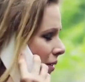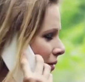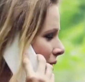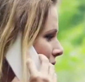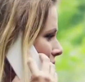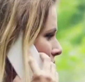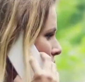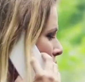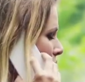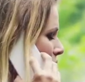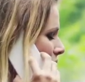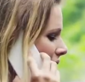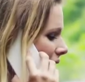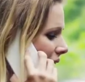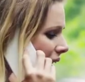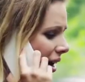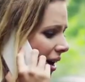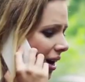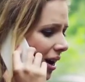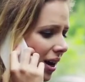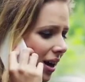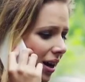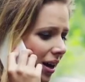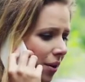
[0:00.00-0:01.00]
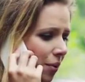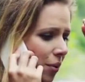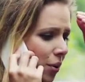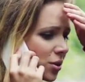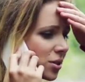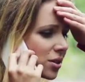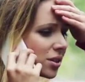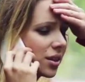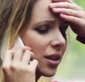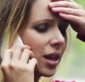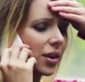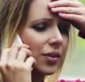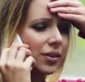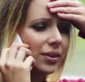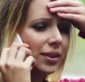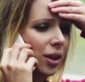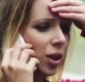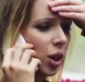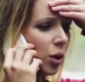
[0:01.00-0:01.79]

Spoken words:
It's the most conservative thing to do,